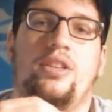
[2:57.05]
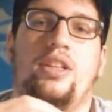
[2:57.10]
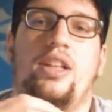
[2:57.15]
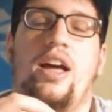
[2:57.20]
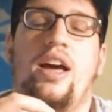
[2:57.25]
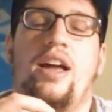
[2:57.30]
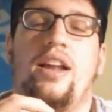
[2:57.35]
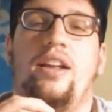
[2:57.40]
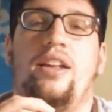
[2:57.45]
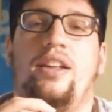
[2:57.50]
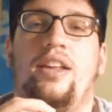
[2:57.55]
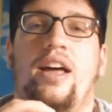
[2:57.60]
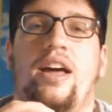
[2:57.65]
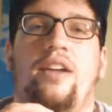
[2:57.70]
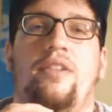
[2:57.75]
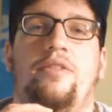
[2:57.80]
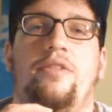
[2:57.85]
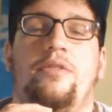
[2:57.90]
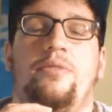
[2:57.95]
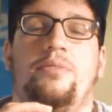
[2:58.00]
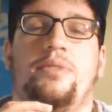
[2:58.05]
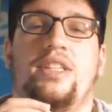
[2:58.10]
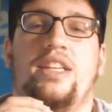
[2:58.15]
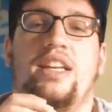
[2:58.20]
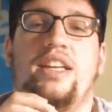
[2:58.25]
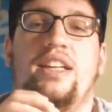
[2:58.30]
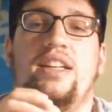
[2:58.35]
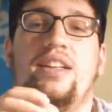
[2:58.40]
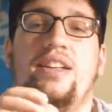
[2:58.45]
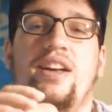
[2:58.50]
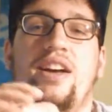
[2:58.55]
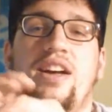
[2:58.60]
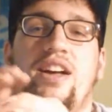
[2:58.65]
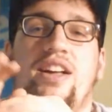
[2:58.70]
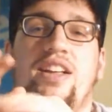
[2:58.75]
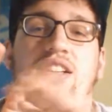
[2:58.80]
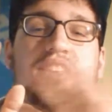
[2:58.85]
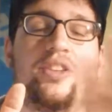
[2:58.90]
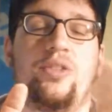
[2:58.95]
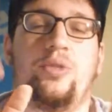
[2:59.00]
A lot of them did
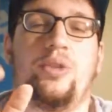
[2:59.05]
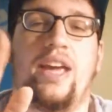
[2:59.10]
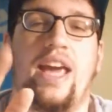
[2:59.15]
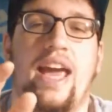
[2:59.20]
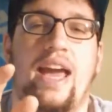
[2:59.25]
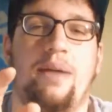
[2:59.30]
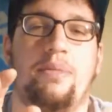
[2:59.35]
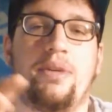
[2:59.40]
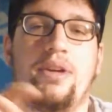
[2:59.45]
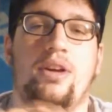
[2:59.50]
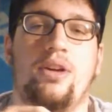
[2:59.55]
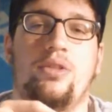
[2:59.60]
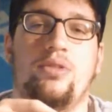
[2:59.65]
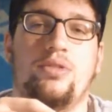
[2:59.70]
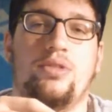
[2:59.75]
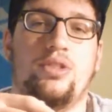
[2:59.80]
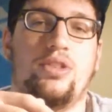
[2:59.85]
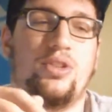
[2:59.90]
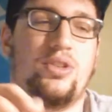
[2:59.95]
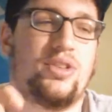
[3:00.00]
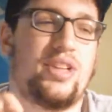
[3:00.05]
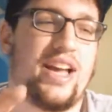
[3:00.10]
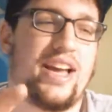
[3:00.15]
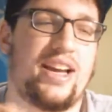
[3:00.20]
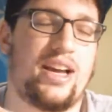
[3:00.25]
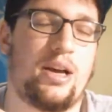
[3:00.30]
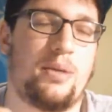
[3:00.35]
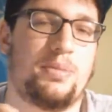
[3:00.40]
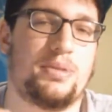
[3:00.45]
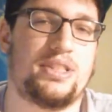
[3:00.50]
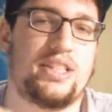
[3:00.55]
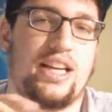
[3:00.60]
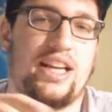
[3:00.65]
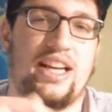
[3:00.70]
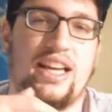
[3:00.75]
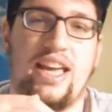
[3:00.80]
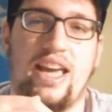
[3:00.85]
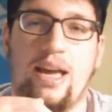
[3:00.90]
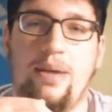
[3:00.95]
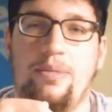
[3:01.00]
little cameos, little like couple
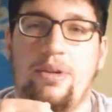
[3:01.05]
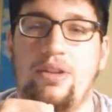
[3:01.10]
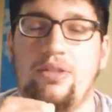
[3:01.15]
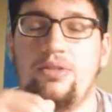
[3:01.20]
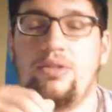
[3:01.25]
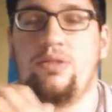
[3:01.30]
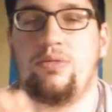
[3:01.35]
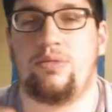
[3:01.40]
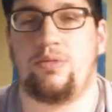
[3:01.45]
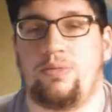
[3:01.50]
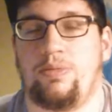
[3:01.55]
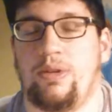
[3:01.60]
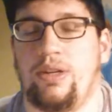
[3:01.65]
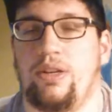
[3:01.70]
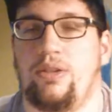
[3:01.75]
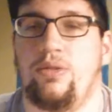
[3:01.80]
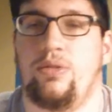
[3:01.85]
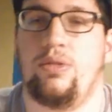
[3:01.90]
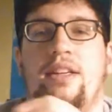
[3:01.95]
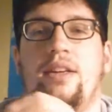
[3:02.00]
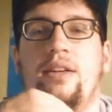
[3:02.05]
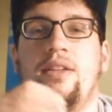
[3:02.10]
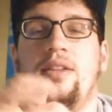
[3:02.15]
second cameos. pretty cool.